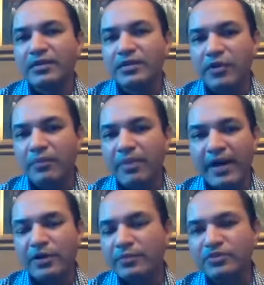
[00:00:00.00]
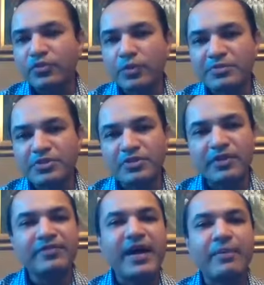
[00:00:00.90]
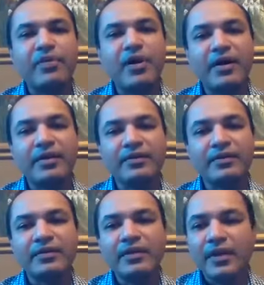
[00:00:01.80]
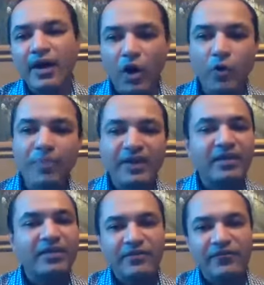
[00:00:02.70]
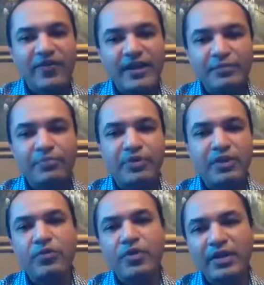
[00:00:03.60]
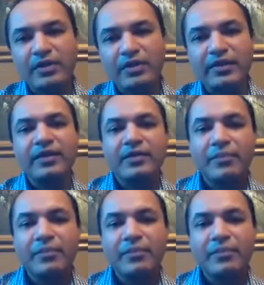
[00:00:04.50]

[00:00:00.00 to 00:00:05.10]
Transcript: bioabsorption of that product and hope I get an effect pretty quickly.